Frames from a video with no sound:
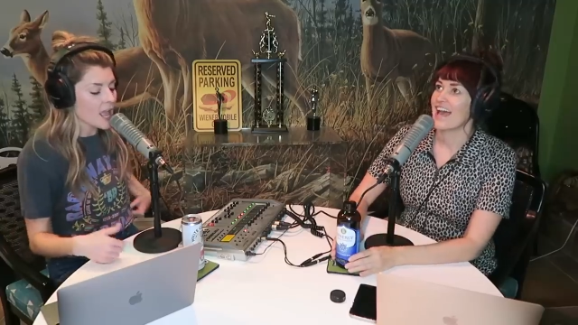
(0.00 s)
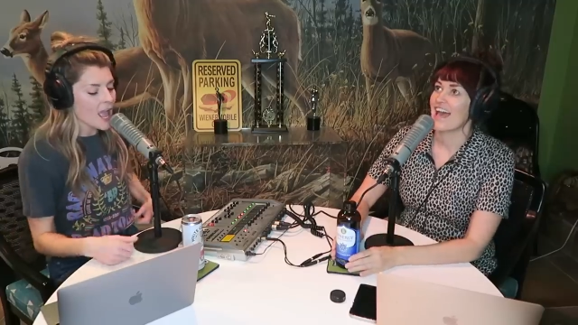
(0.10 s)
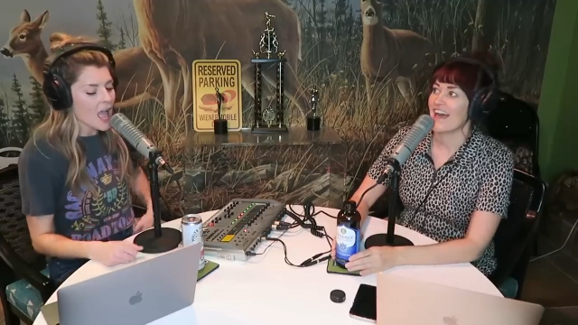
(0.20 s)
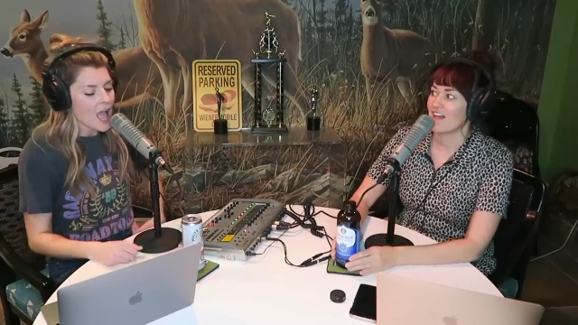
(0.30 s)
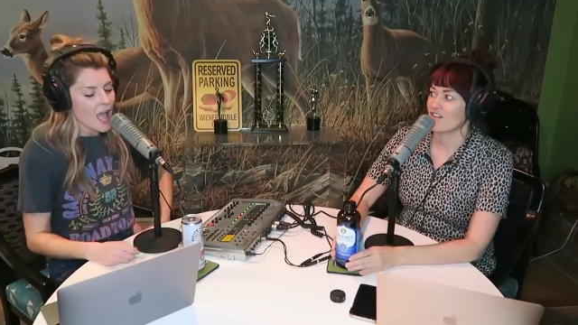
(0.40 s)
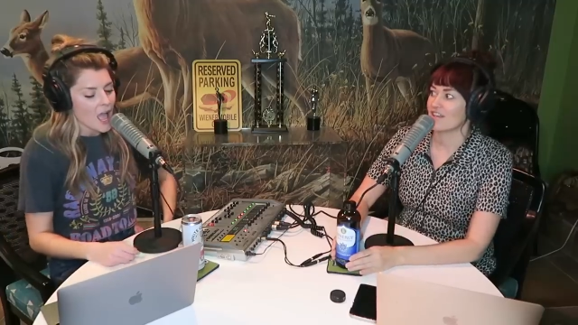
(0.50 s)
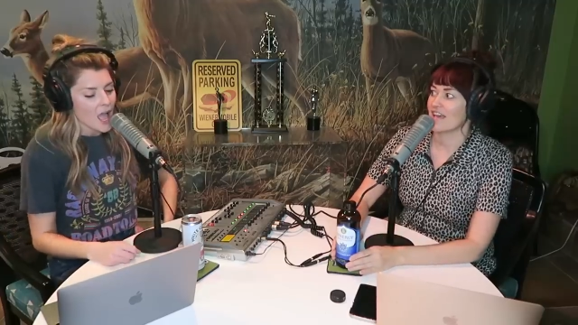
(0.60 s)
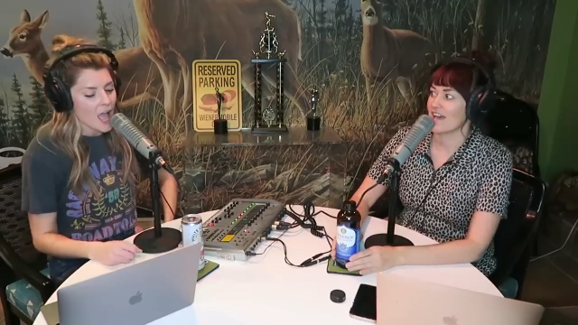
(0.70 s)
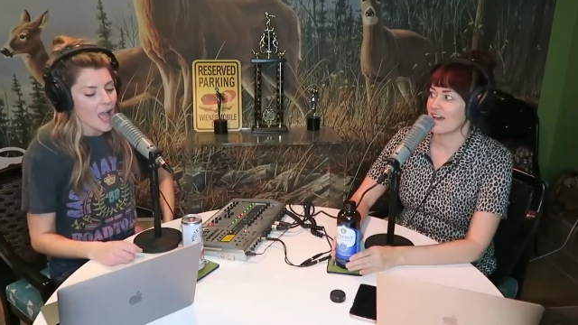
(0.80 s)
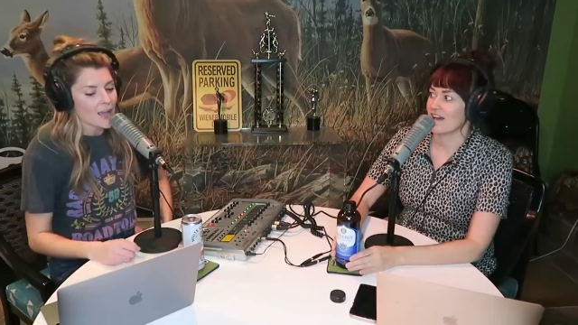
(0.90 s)
Speaker 1: Hell
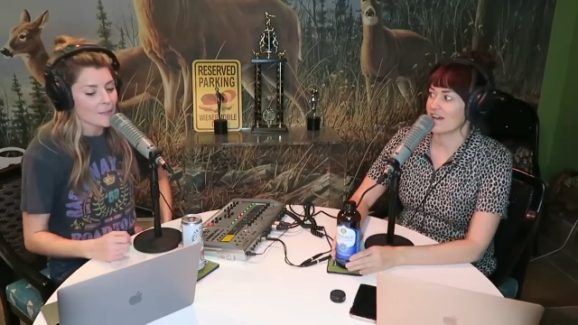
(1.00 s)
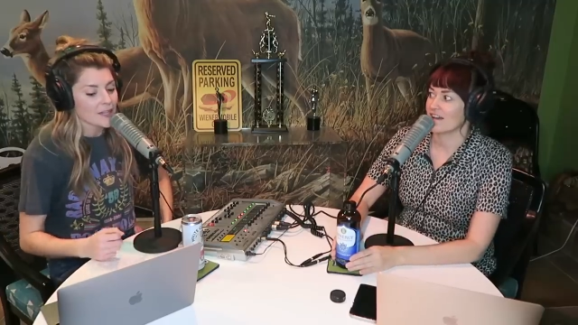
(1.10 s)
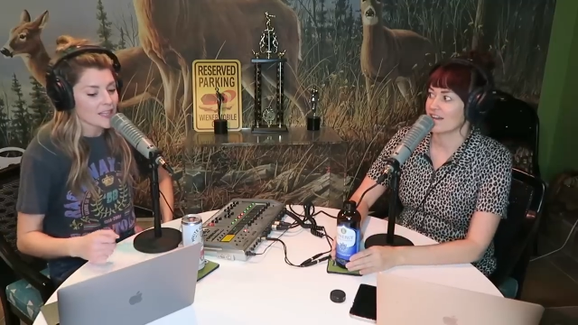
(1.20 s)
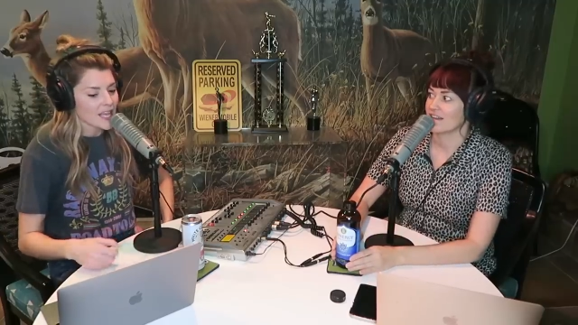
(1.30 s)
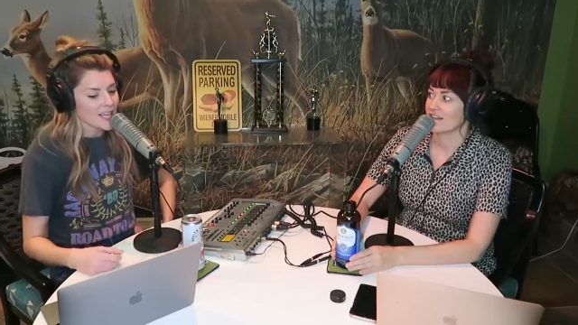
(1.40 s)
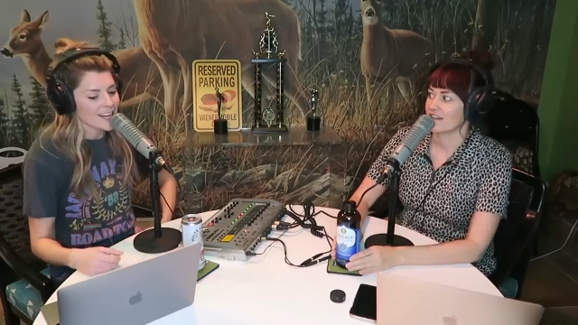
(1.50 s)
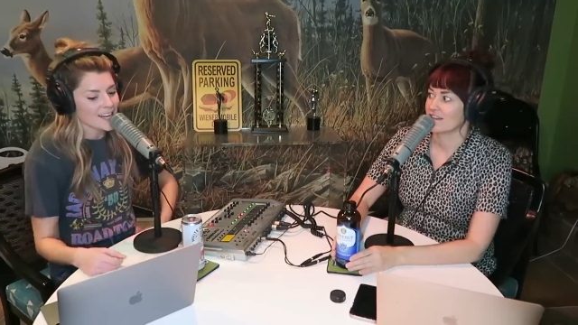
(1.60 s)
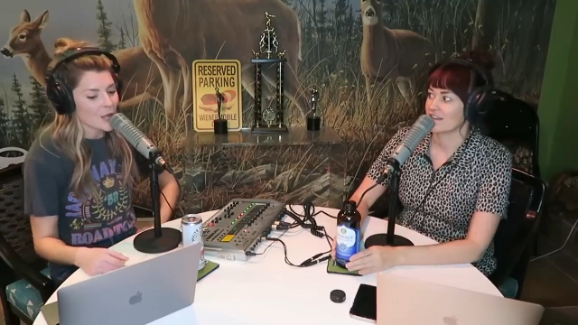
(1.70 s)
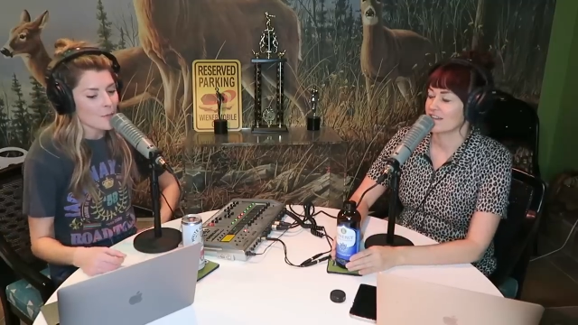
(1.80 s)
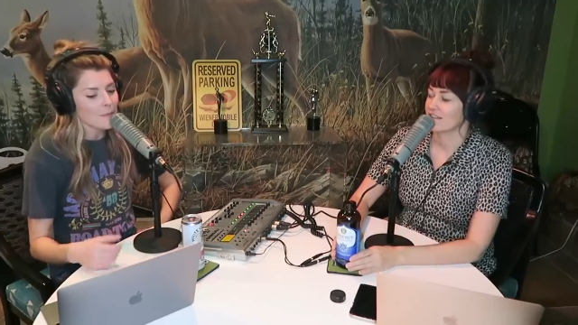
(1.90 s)
yeah! But
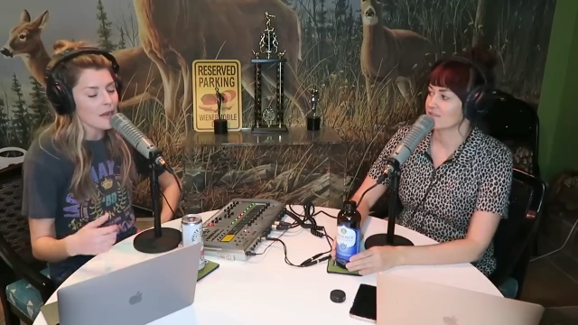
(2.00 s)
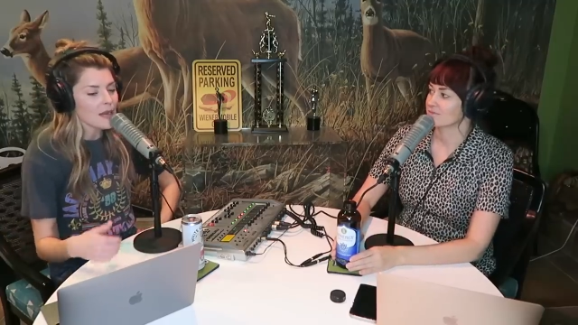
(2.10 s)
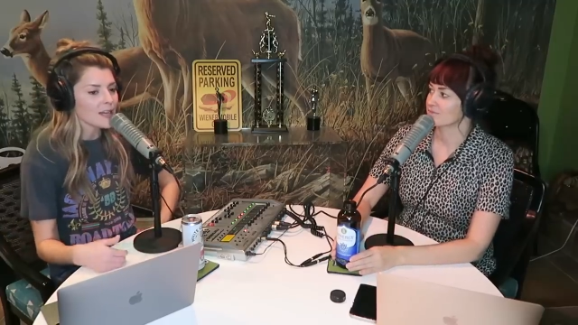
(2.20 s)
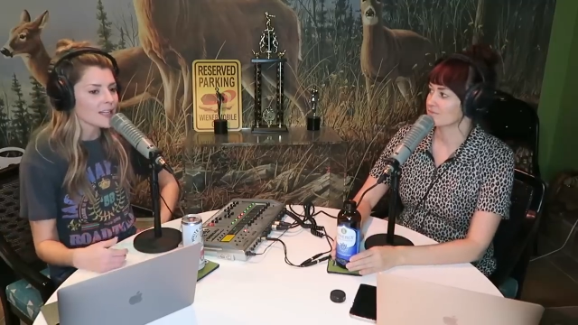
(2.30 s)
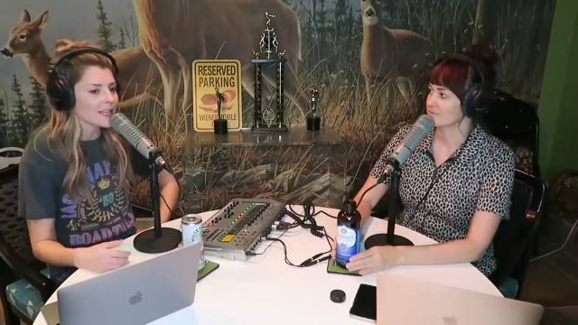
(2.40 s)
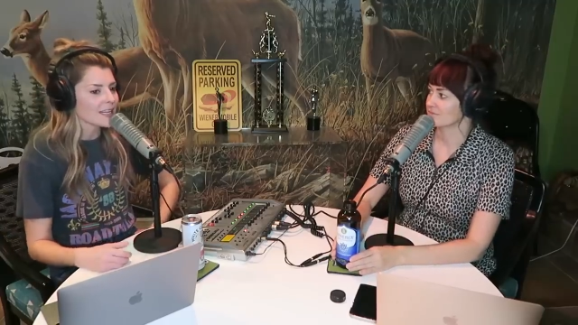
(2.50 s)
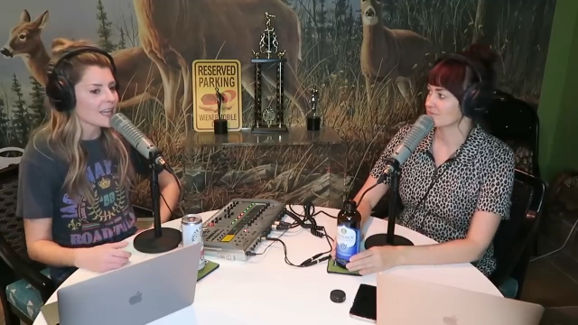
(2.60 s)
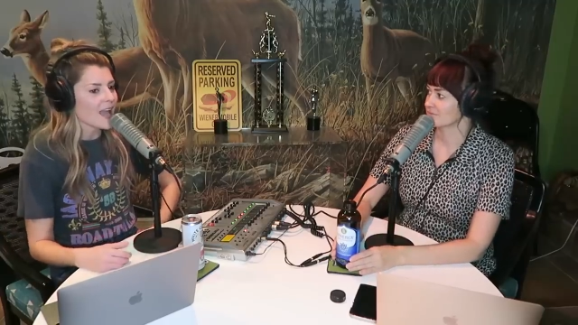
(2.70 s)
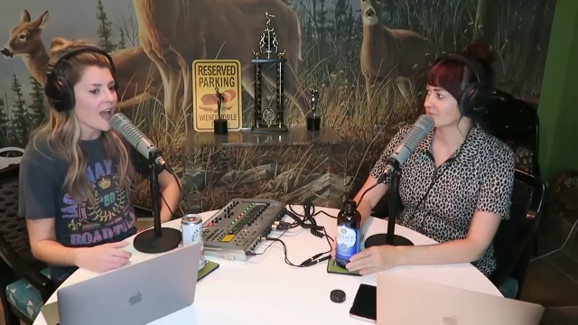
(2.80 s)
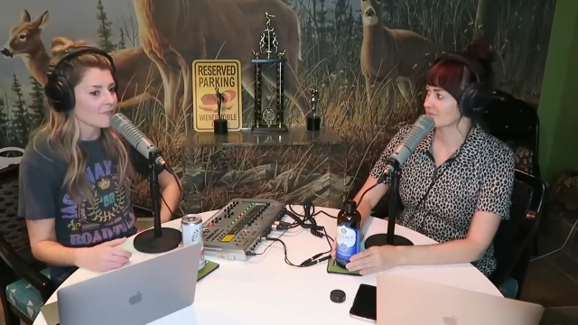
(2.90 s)
then
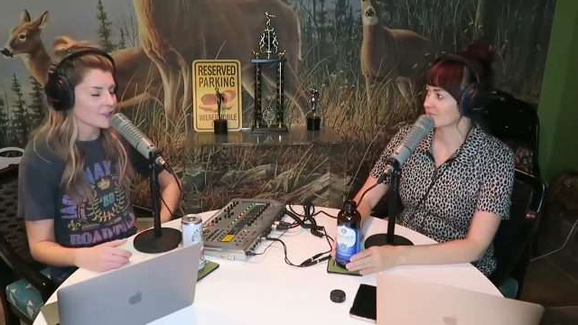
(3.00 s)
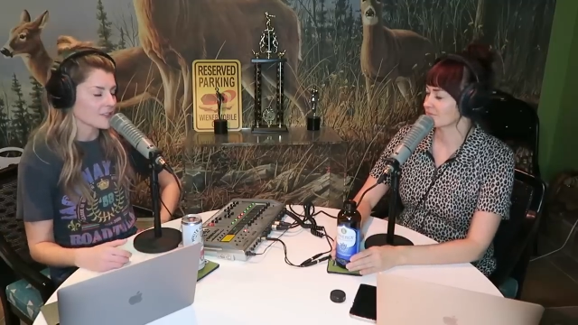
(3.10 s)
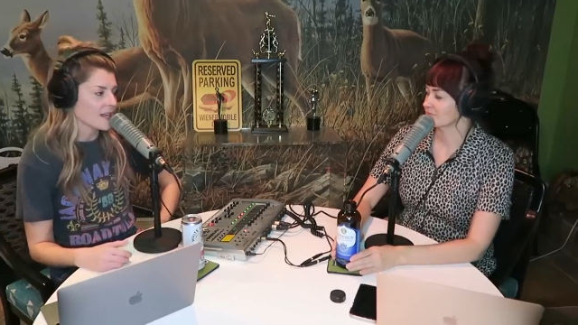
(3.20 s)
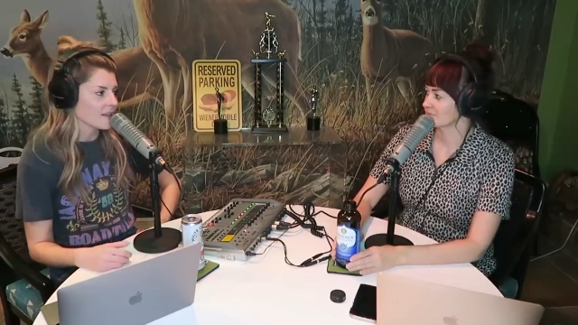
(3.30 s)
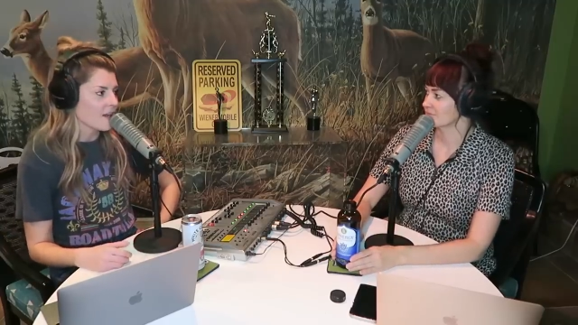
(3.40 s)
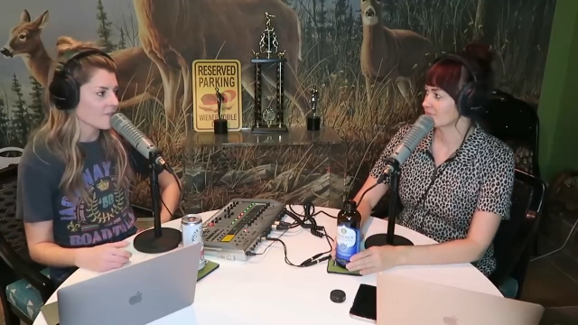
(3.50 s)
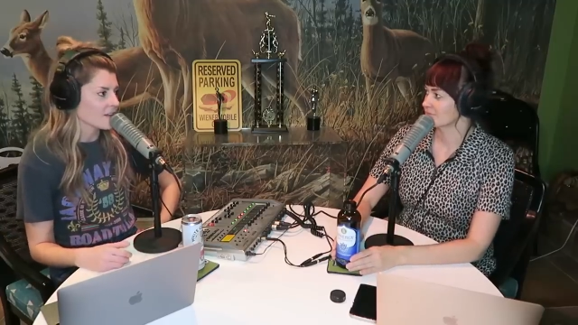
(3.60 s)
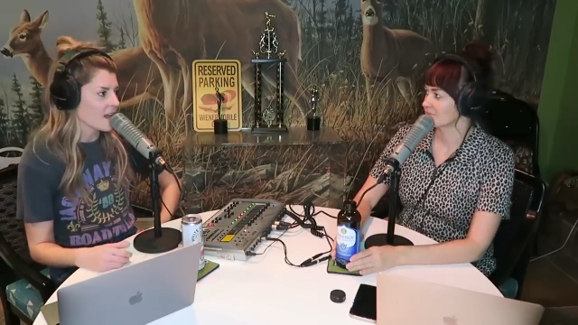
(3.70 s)
immediately after takeoff,